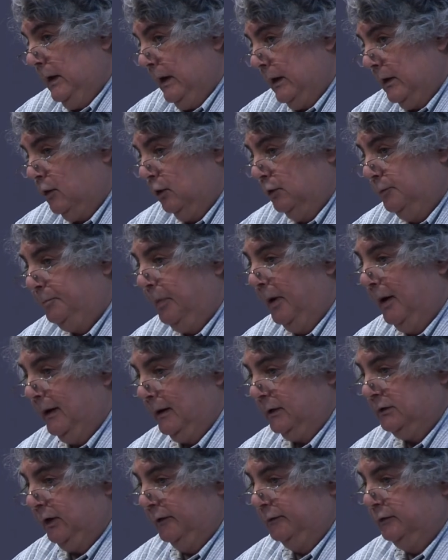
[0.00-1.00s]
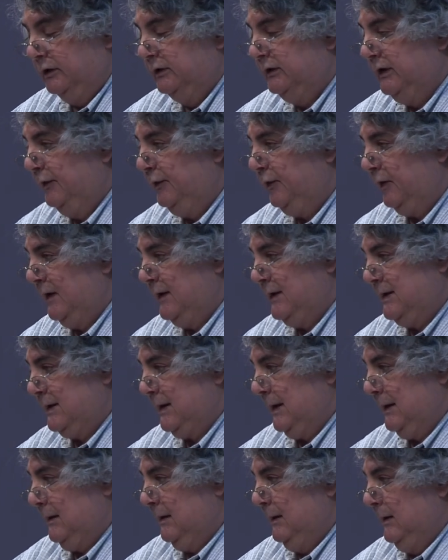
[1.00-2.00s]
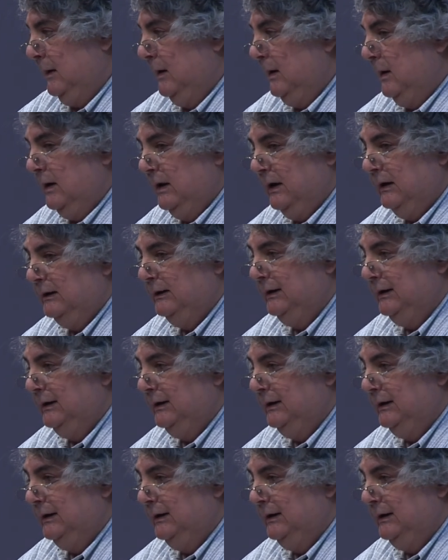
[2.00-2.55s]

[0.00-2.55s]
good part of the difference in